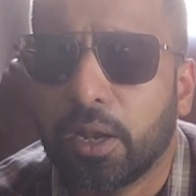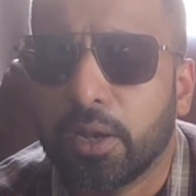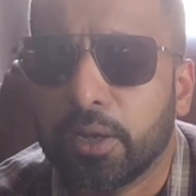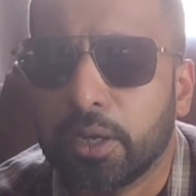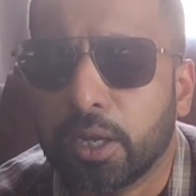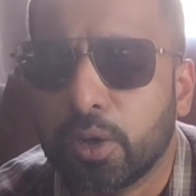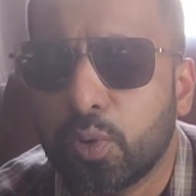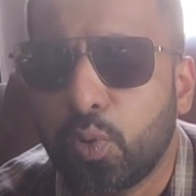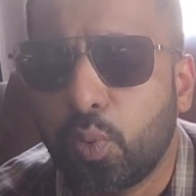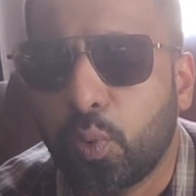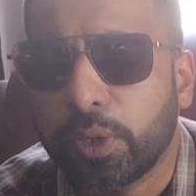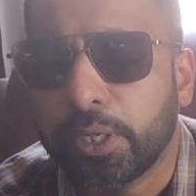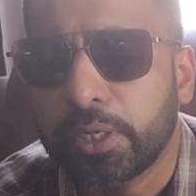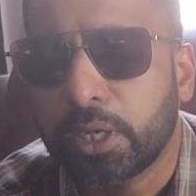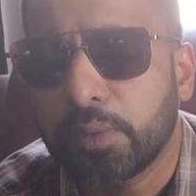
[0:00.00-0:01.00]
Now,
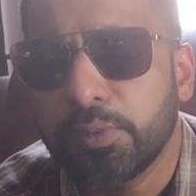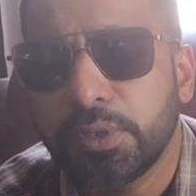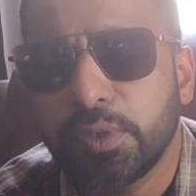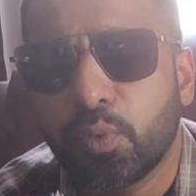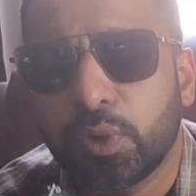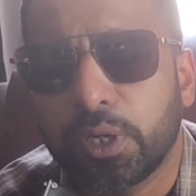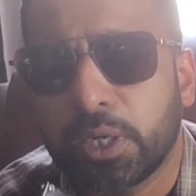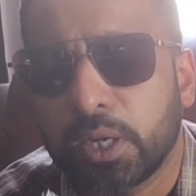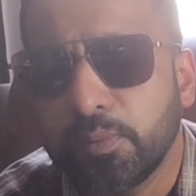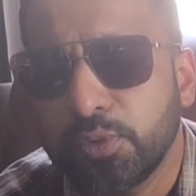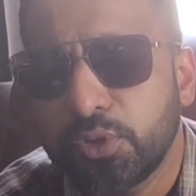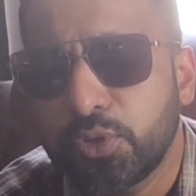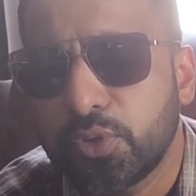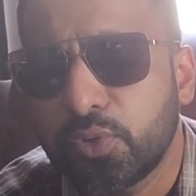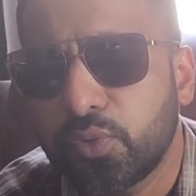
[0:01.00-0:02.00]
when it
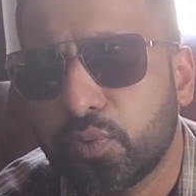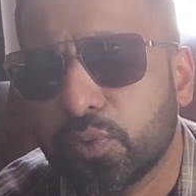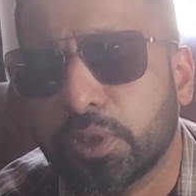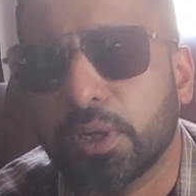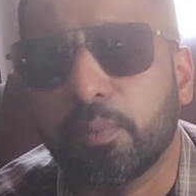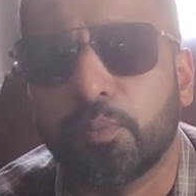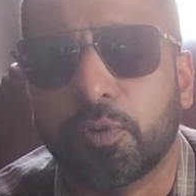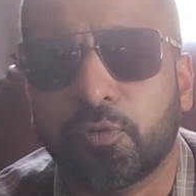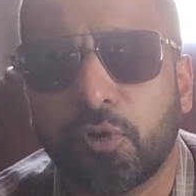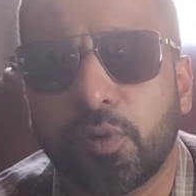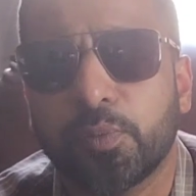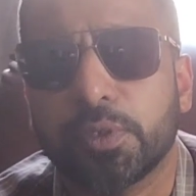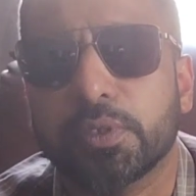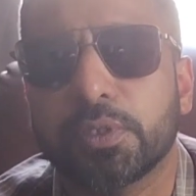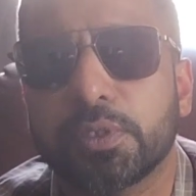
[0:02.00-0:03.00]
comes to
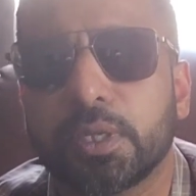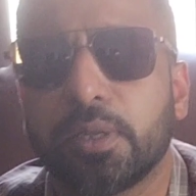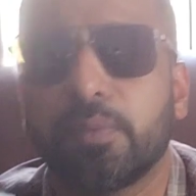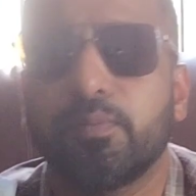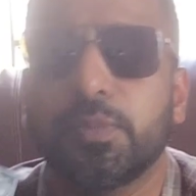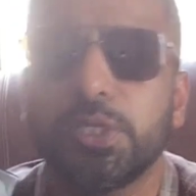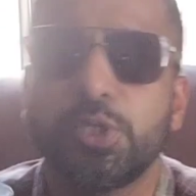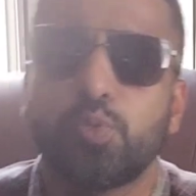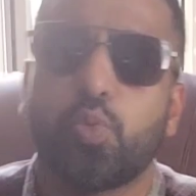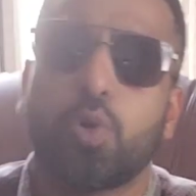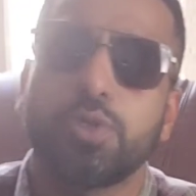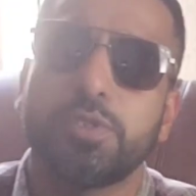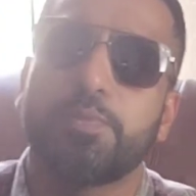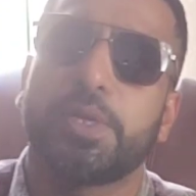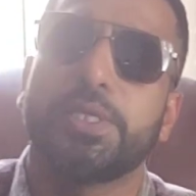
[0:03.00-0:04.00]
performance, this
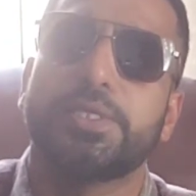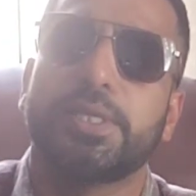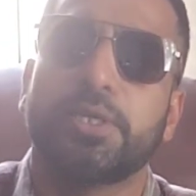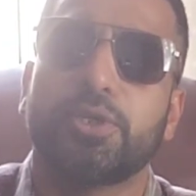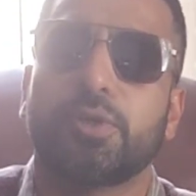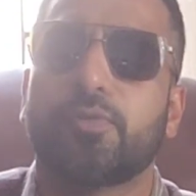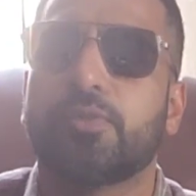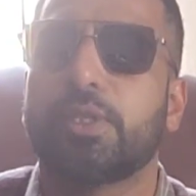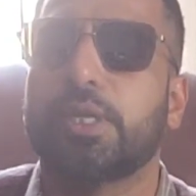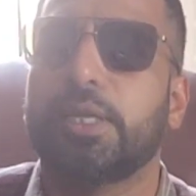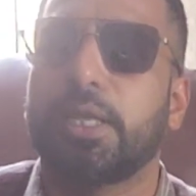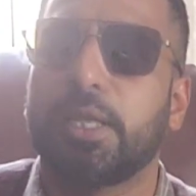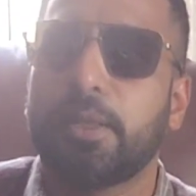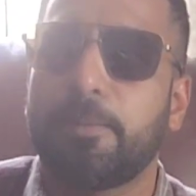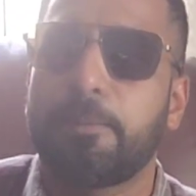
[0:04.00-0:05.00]
was my scent of the
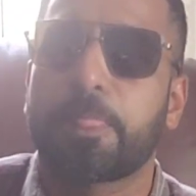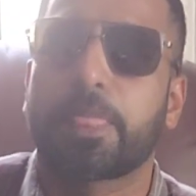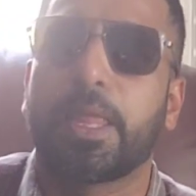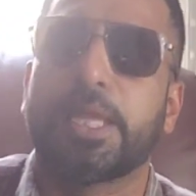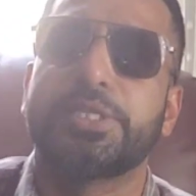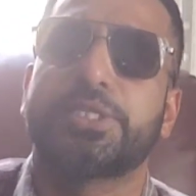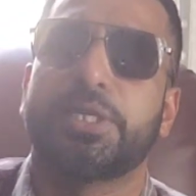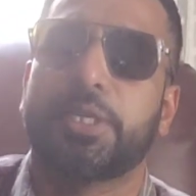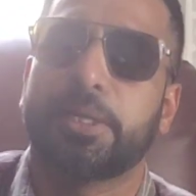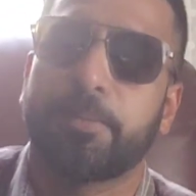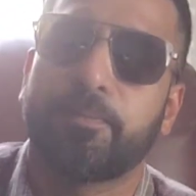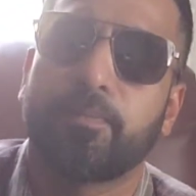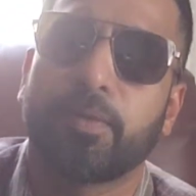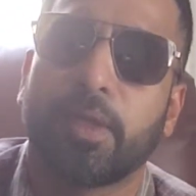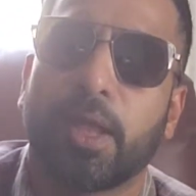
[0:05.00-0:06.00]
day yesterday,
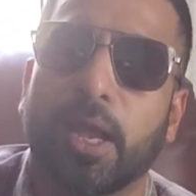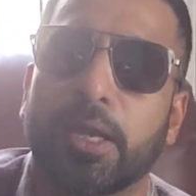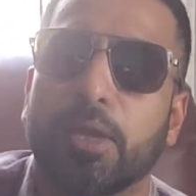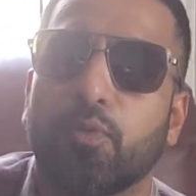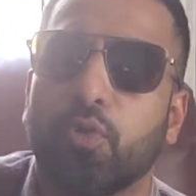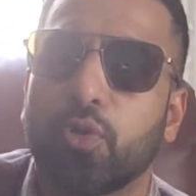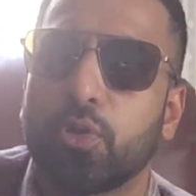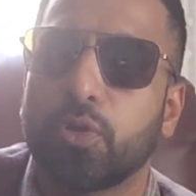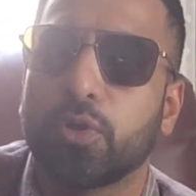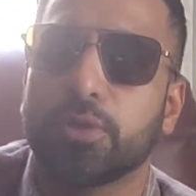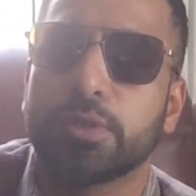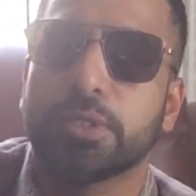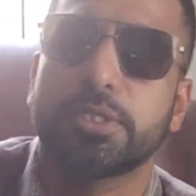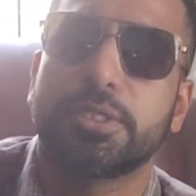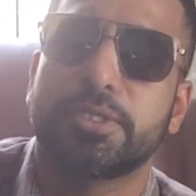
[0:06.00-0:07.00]
and I wore it on
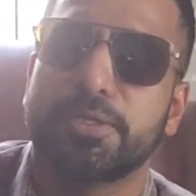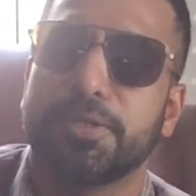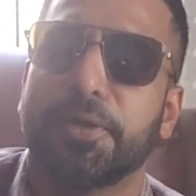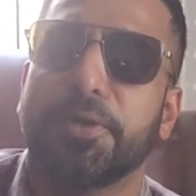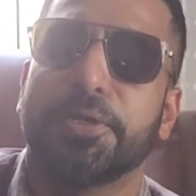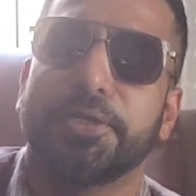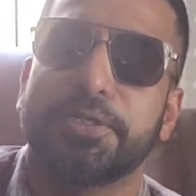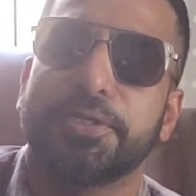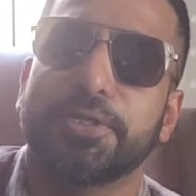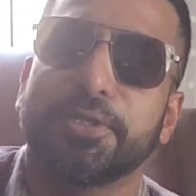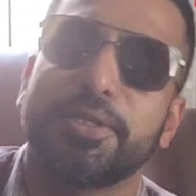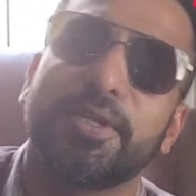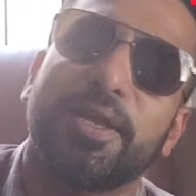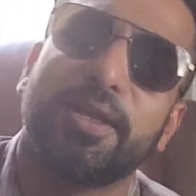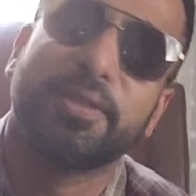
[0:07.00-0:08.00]
this
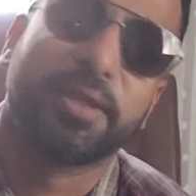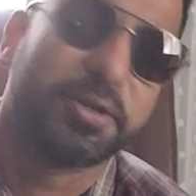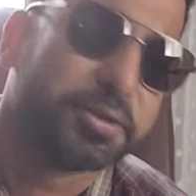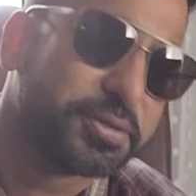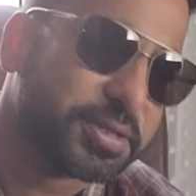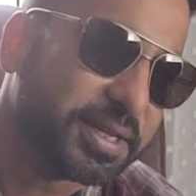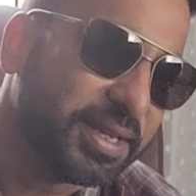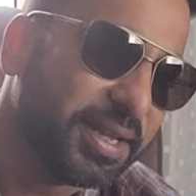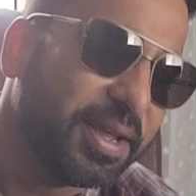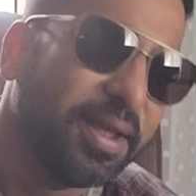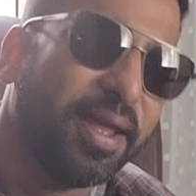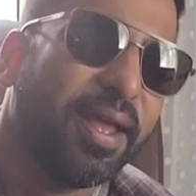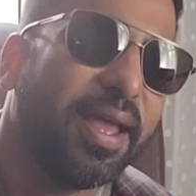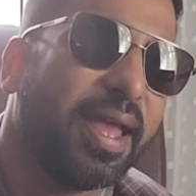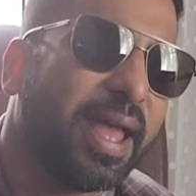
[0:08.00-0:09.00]
shirt that you see,
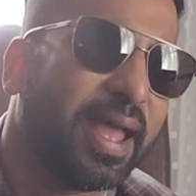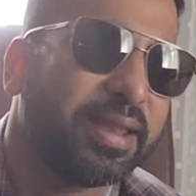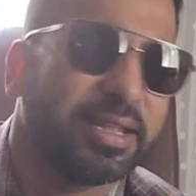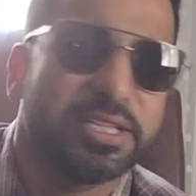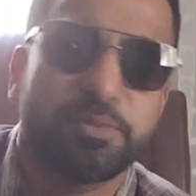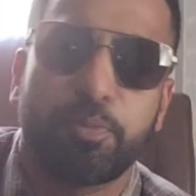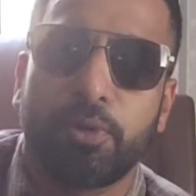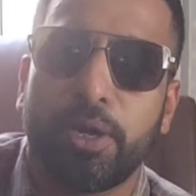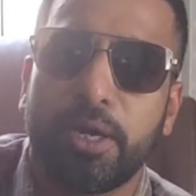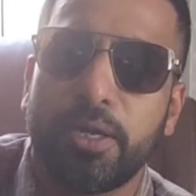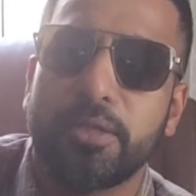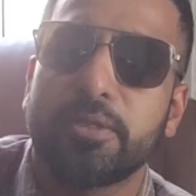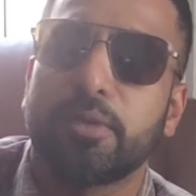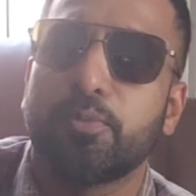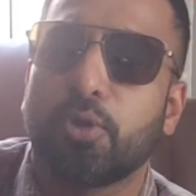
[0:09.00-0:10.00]
and I sprayed it
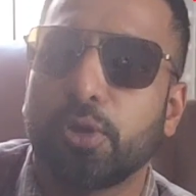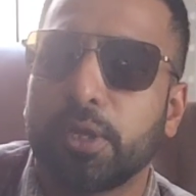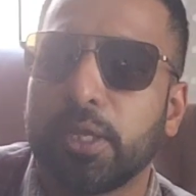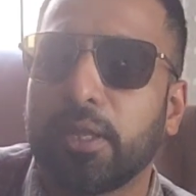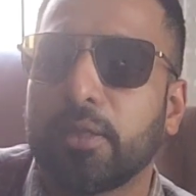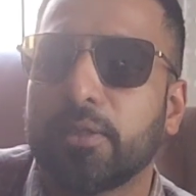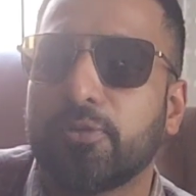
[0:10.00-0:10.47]
in the morning.